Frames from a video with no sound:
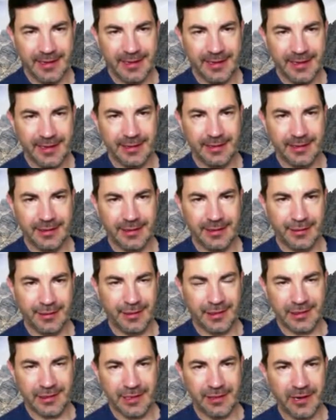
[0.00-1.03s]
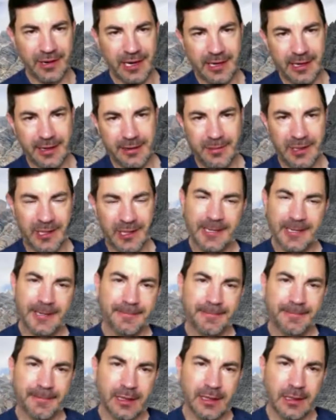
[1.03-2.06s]
and they essentially ran out of money.
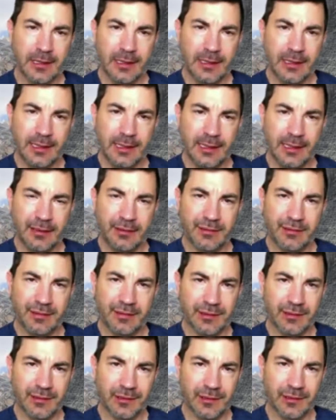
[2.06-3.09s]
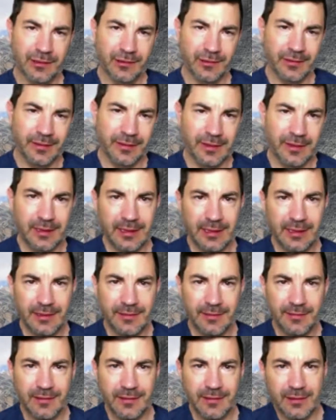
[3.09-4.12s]
And so
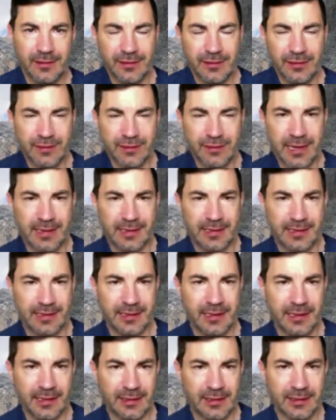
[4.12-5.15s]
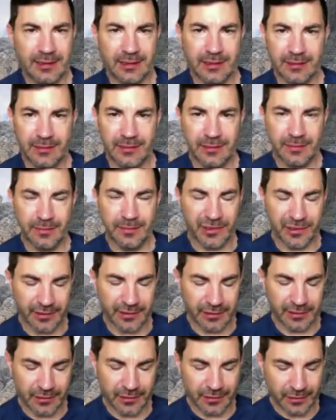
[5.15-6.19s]
they decided not to
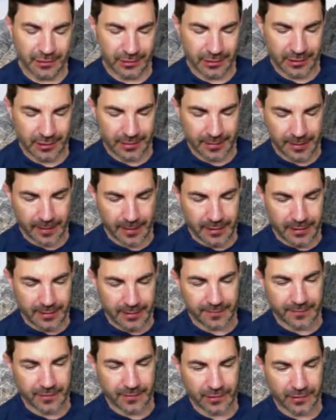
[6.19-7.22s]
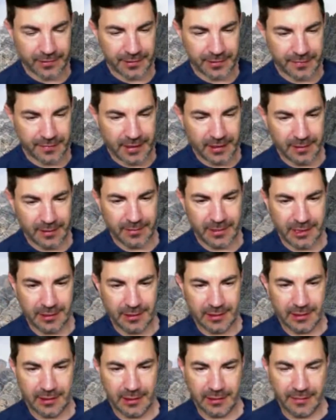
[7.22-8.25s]
pursue further
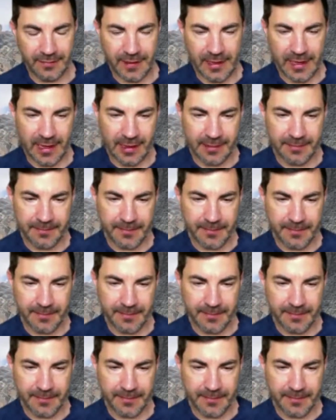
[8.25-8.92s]
development of that.